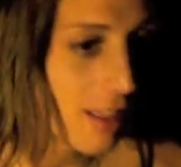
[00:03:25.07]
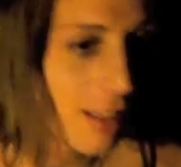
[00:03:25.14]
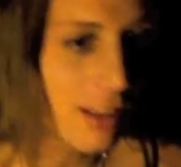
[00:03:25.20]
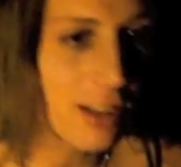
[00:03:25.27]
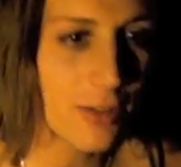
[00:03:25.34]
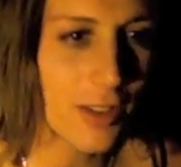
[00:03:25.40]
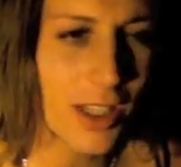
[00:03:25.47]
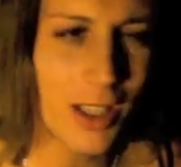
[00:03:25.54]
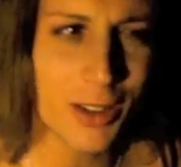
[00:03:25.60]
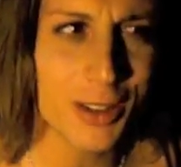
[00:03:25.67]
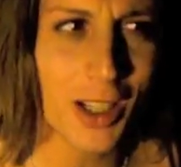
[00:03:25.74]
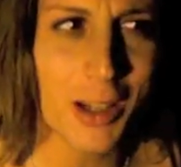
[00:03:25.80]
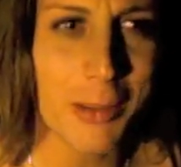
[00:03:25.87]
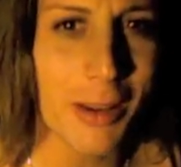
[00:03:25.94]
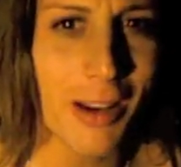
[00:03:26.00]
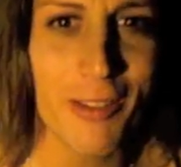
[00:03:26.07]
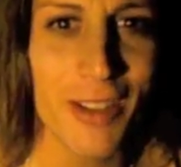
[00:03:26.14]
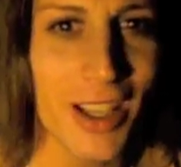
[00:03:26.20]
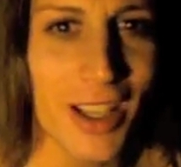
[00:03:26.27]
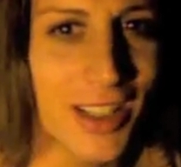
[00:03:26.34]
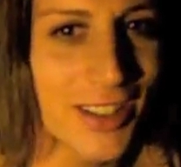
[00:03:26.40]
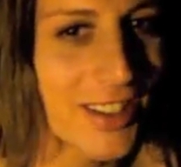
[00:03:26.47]
This video is talking about
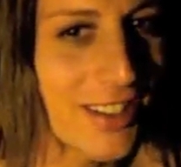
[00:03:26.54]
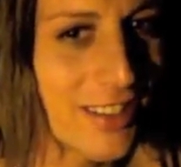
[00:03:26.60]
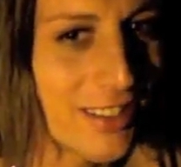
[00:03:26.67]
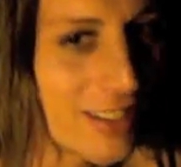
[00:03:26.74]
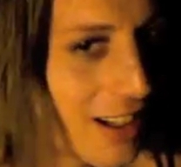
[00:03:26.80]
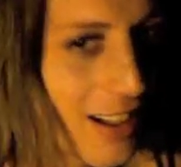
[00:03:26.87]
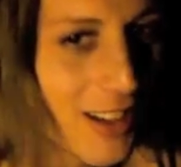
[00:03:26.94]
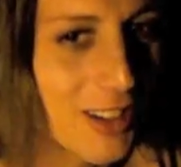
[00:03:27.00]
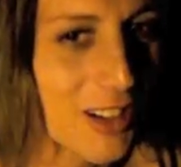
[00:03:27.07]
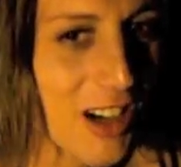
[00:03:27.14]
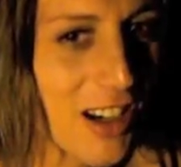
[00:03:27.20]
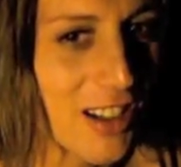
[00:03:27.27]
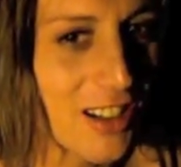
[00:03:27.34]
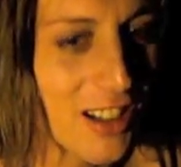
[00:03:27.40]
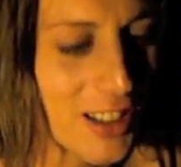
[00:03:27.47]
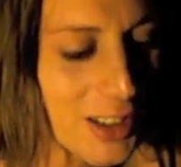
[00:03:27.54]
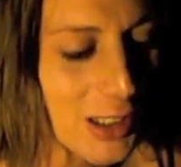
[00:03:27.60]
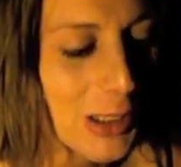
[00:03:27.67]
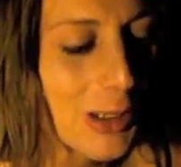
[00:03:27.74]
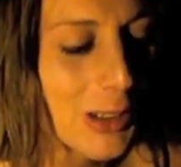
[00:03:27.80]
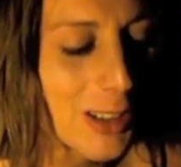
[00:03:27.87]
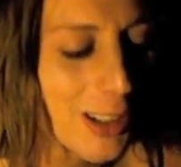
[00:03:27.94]
events not in
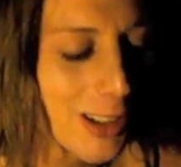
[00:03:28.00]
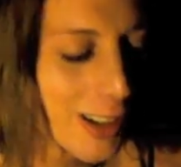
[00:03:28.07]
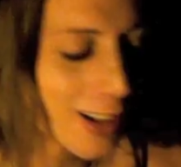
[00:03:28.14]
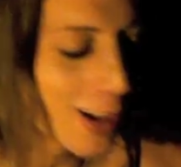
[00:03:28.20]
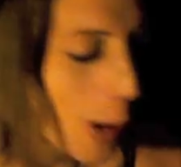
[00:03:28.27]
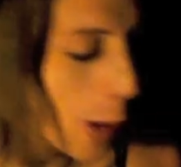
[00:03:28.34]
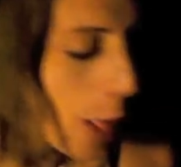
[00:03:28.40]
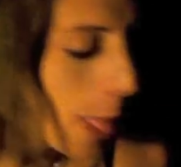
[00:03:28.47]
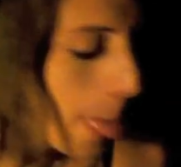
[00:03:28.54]
chronological order at all.